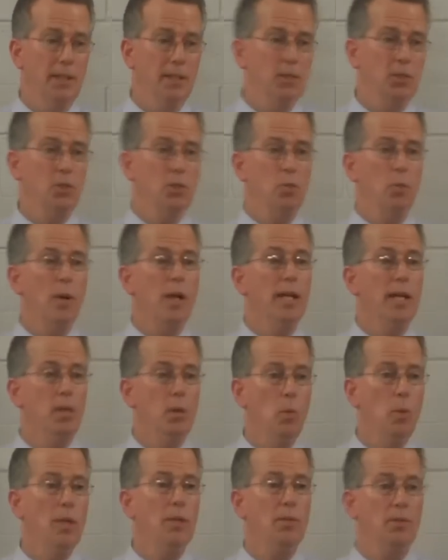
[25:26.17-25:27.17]
This is why he
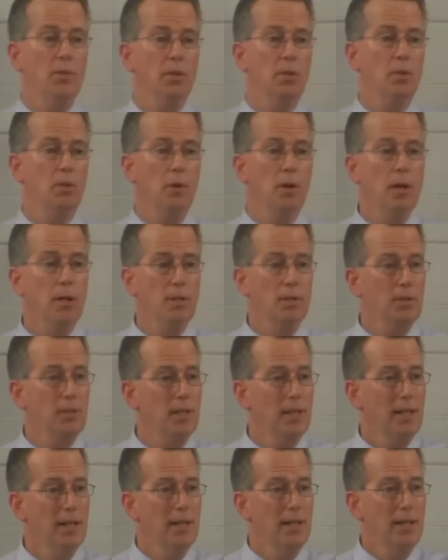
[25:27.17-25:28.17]
went to the cross
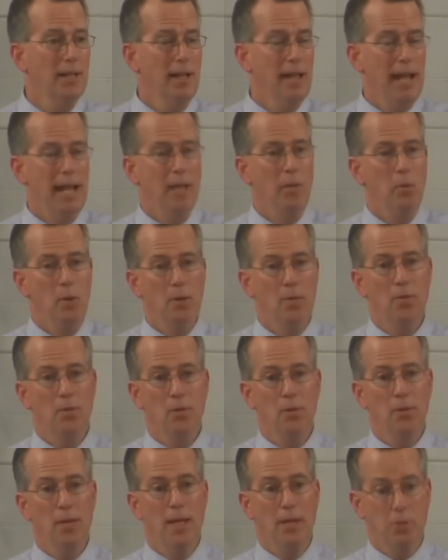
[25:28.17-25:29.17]
and went
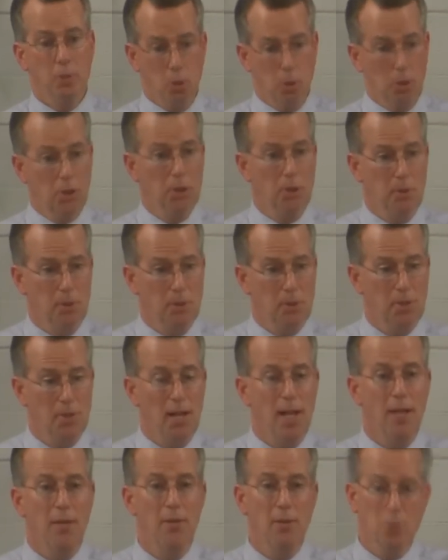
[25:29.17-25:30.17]
through that torturous
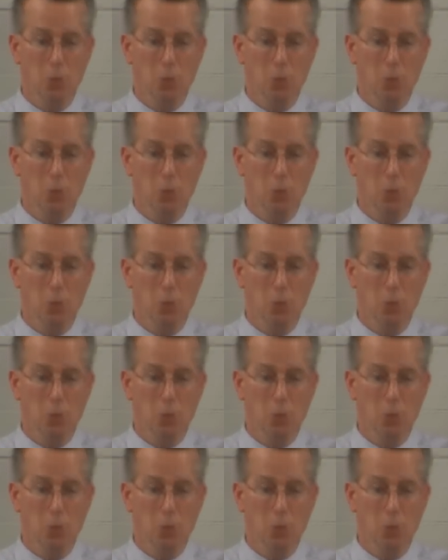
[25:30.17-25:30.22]
death,